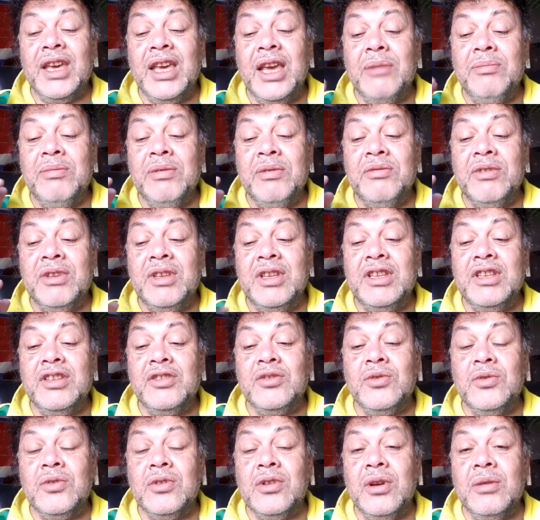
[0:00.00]
happy with these
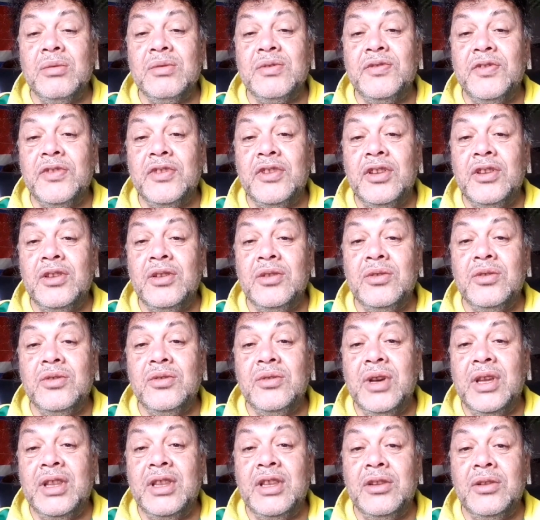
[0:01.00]
two ROMs for the Note
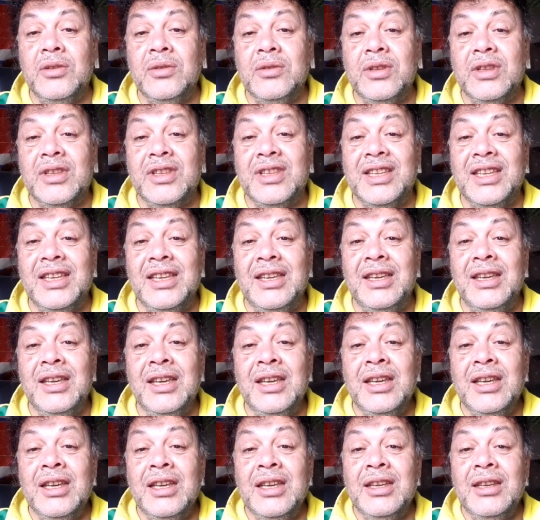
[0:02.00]
2 and the Note 3.
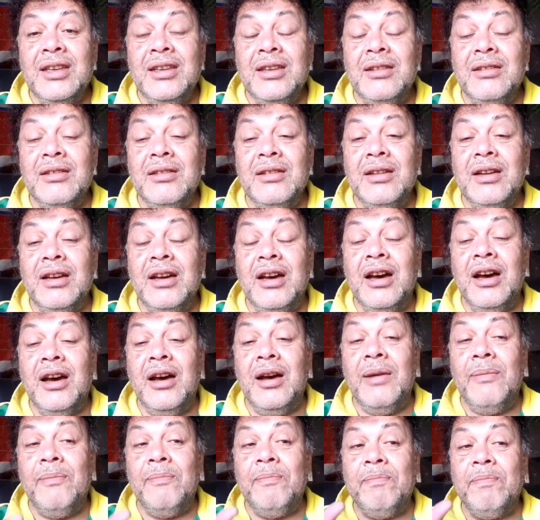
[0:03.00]
You know,
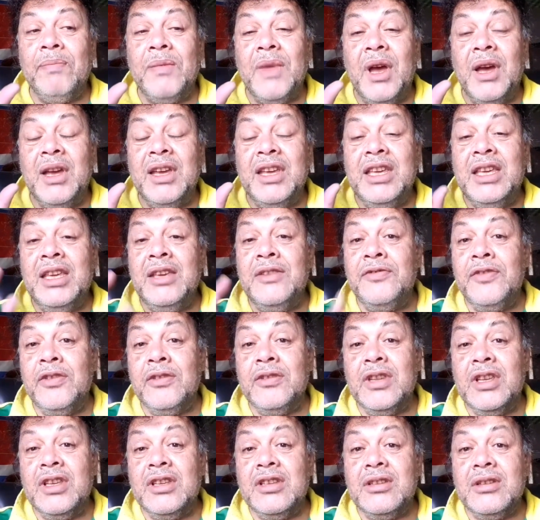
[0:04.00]
um, E
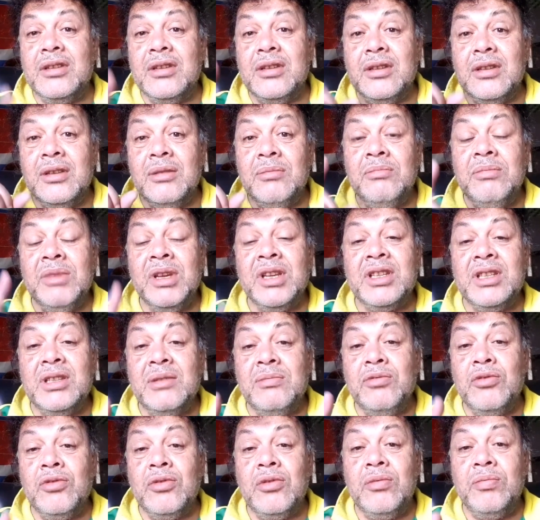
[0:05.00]
Foundation, merci
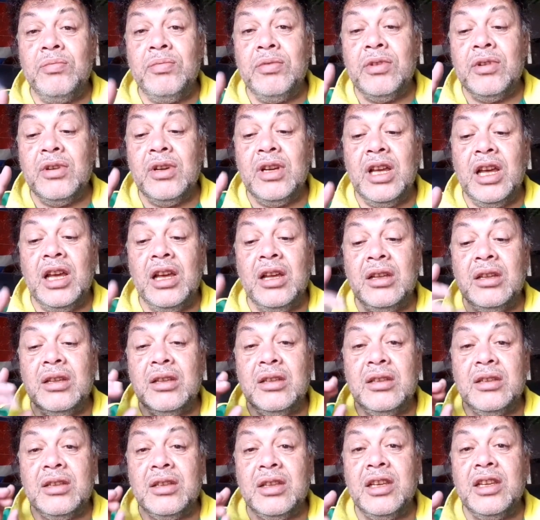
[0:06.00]
beaucoup pour la
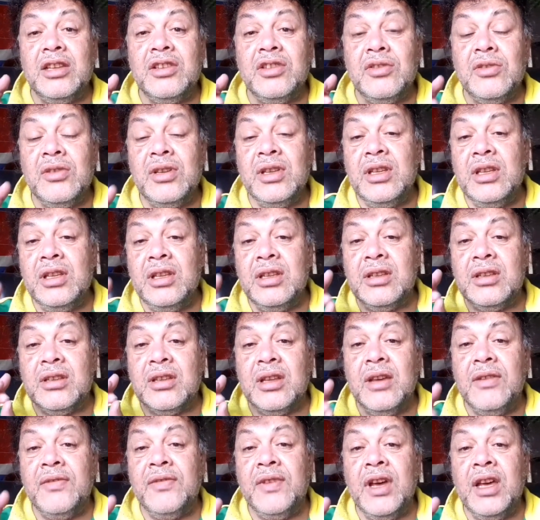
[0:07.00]
très jolie
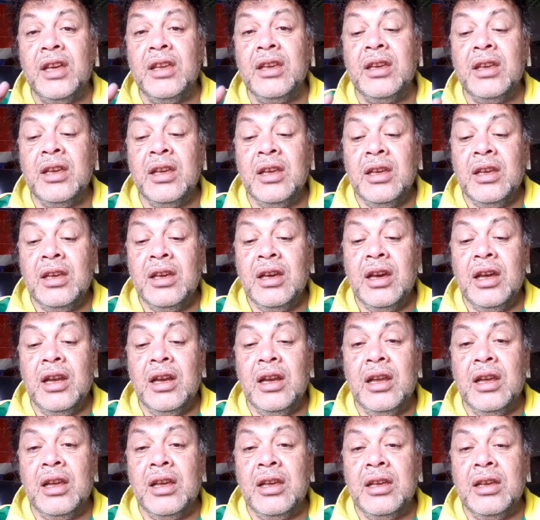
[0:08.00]
travail à
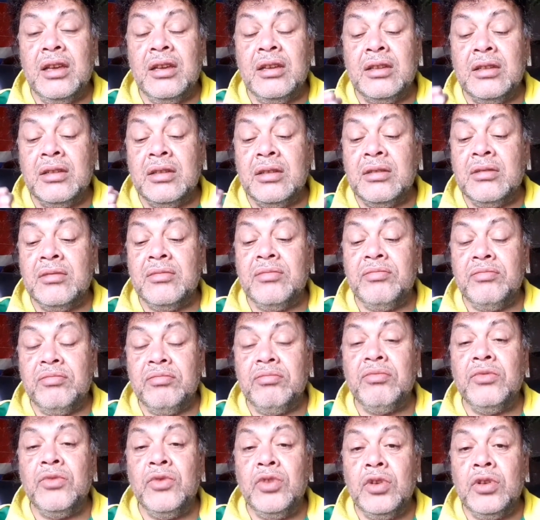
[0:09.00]
la uh,
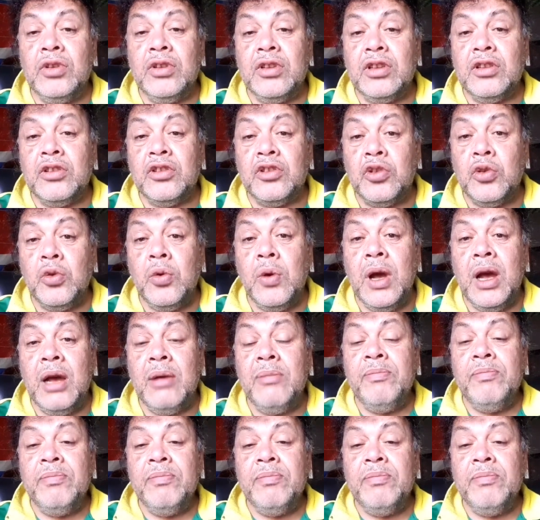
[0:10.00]
Note 3.